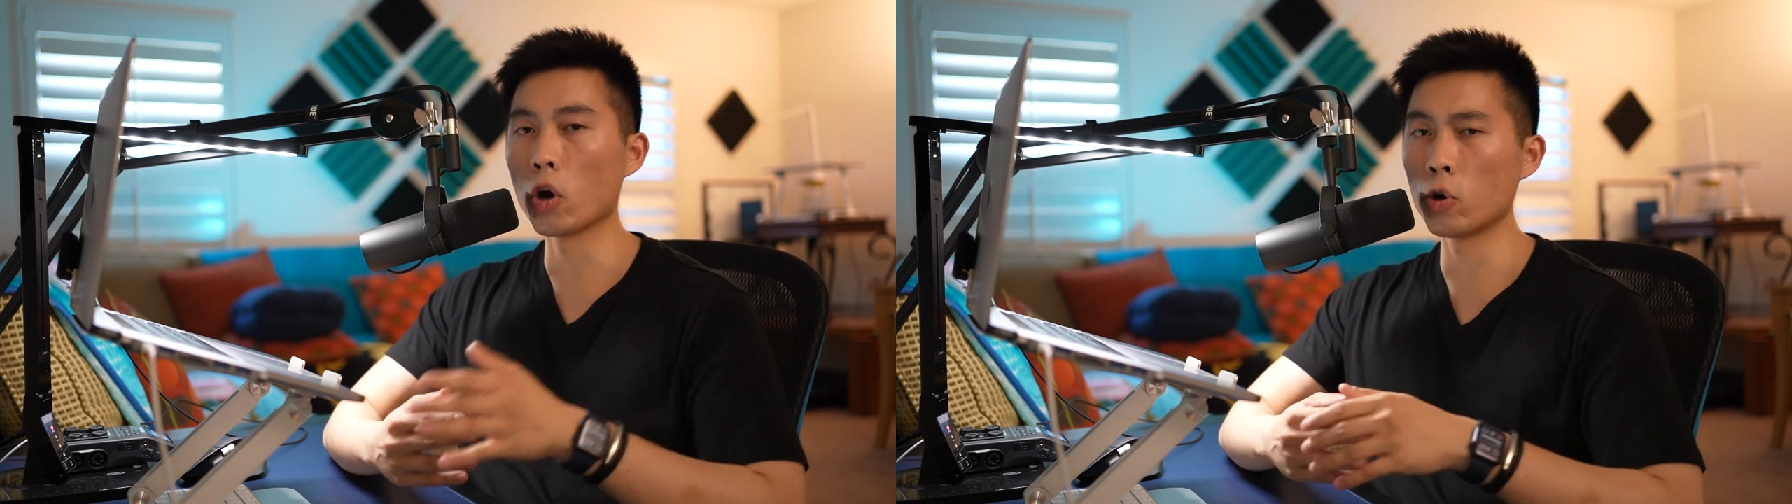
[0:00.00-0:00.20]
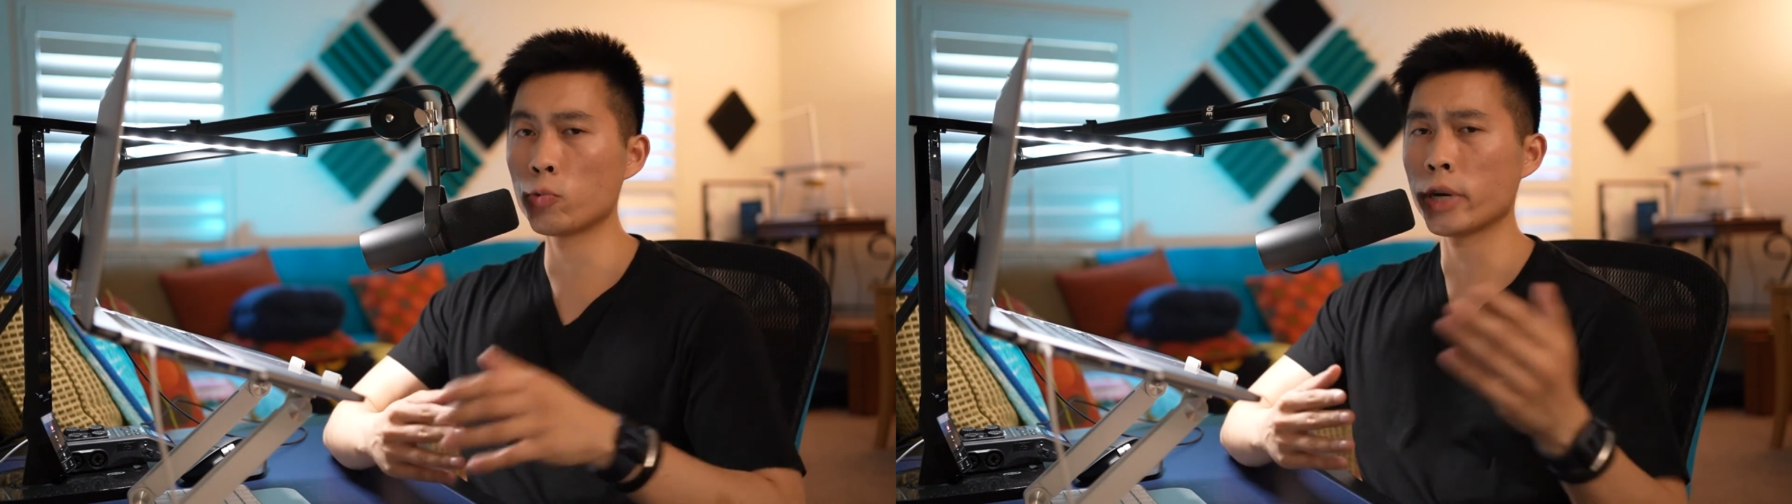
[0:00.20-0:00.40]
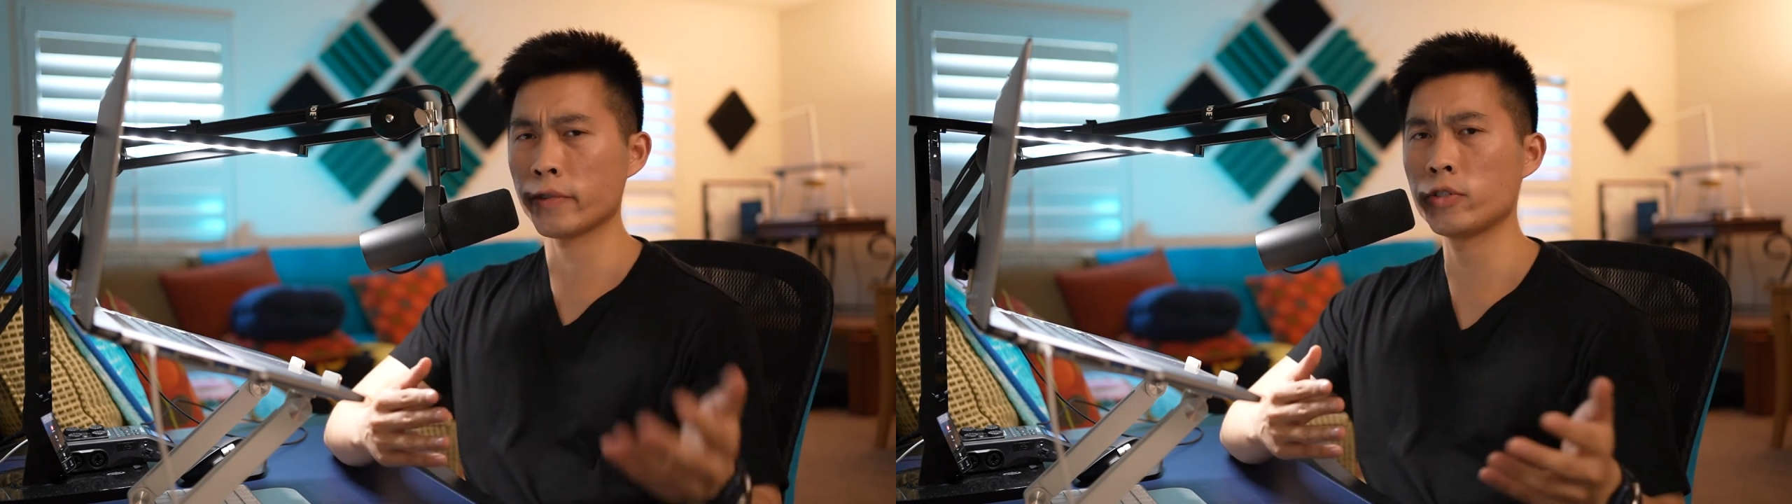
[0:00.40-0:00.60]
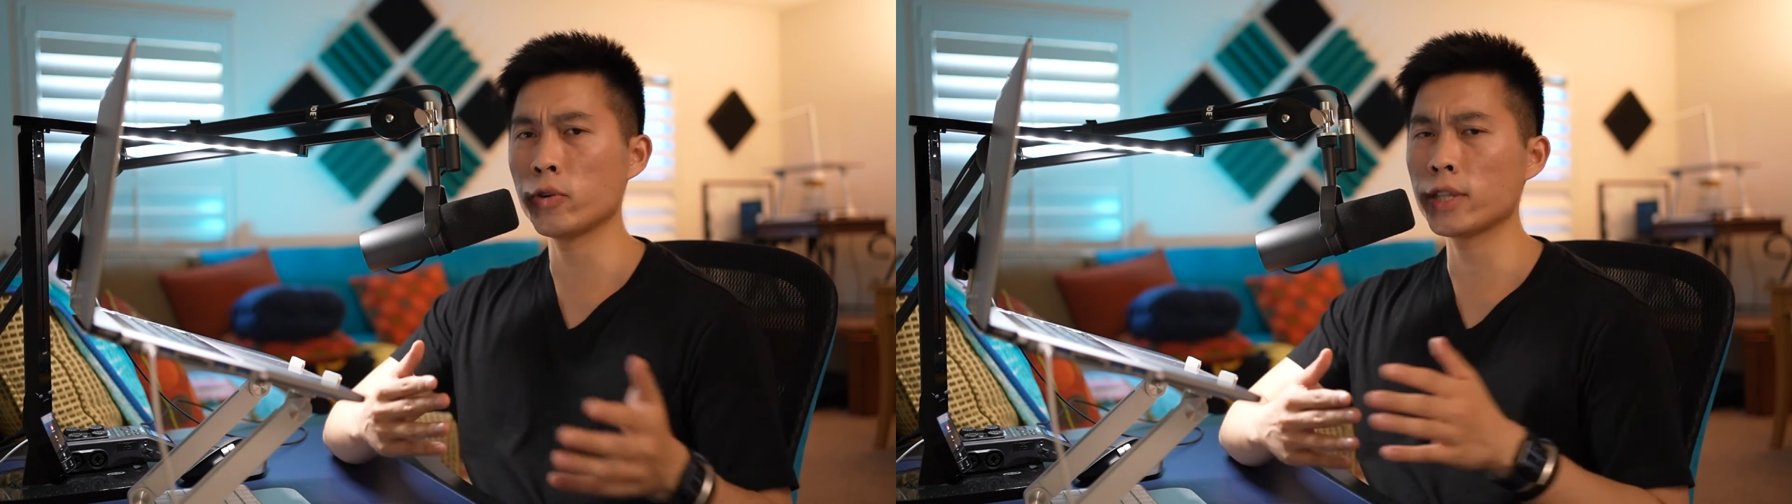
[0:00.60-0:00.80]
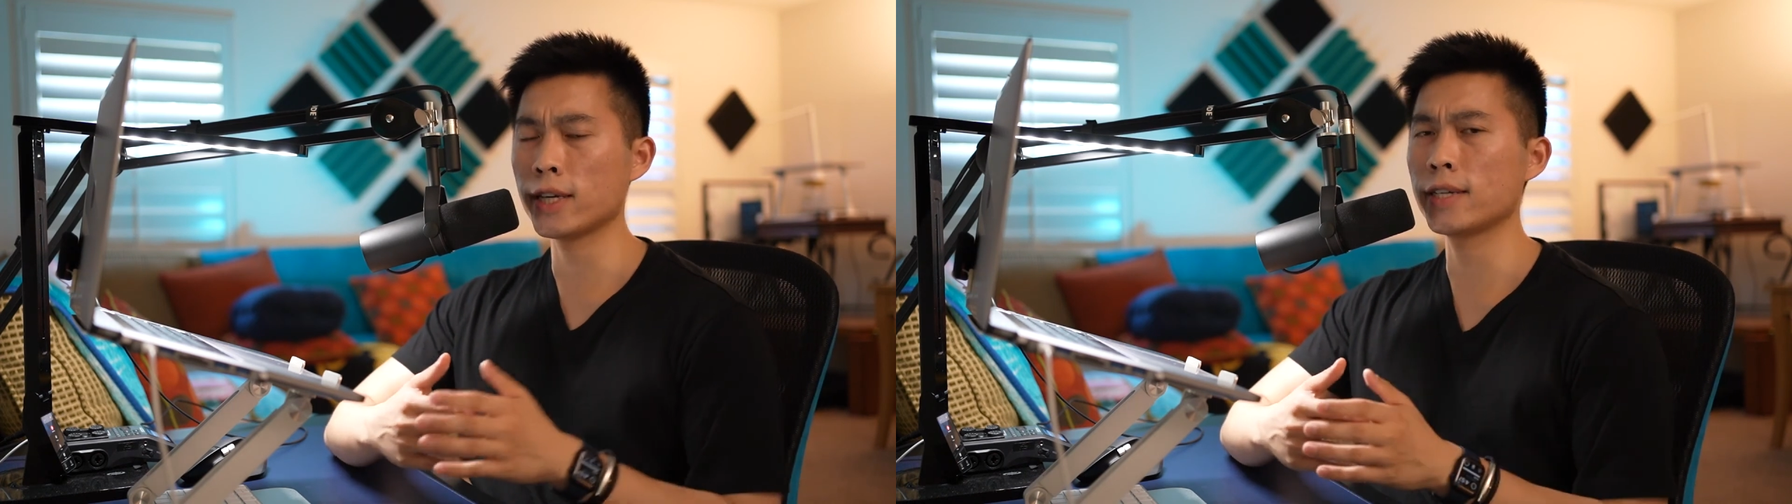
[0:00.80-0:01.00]
own way of
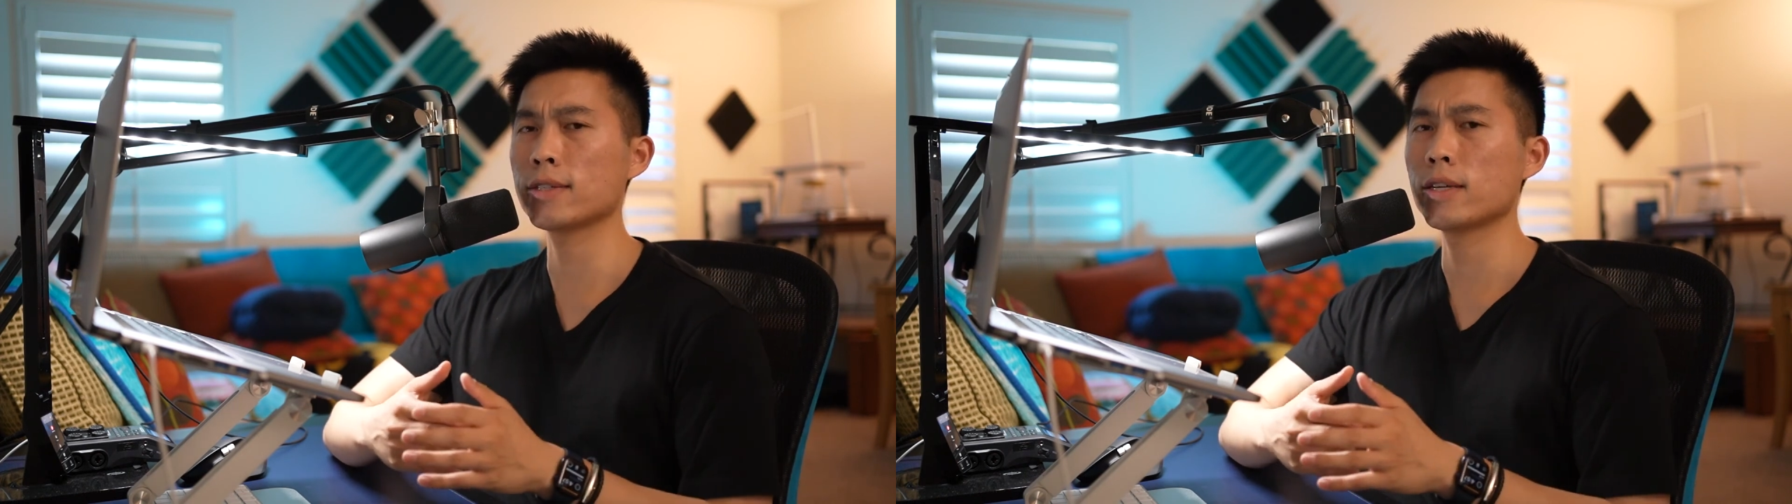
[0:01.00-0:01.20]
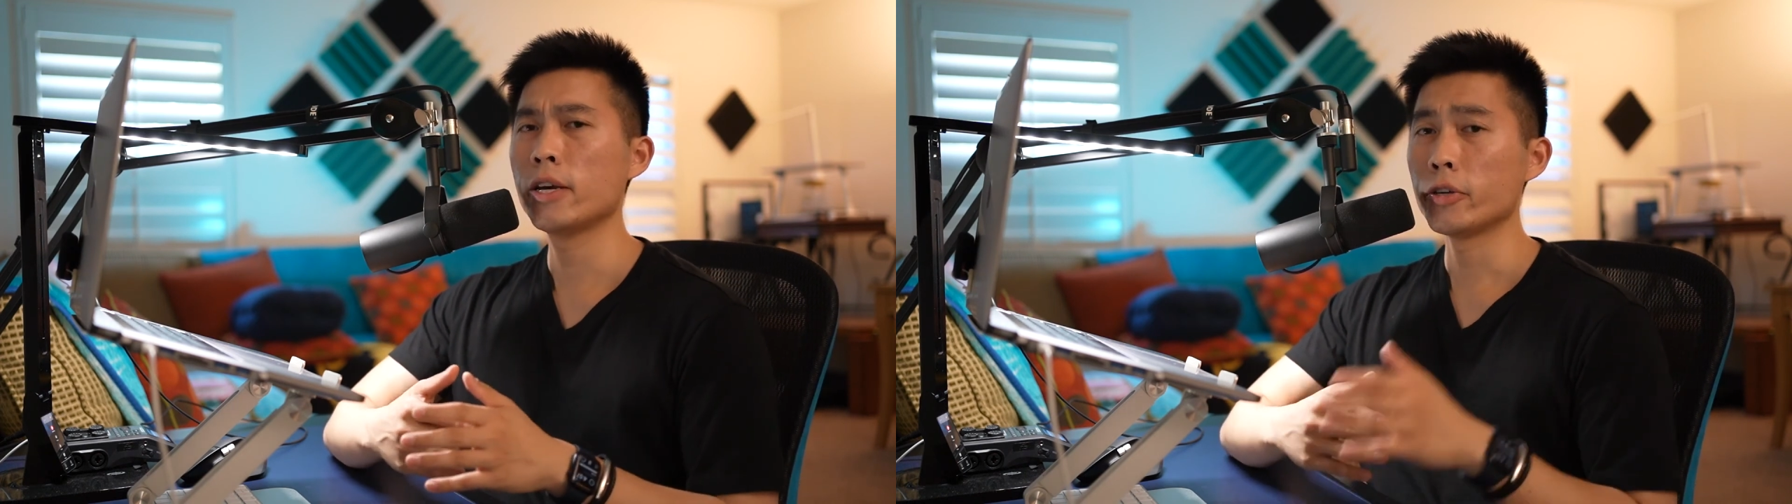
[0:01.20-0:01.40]
doing things,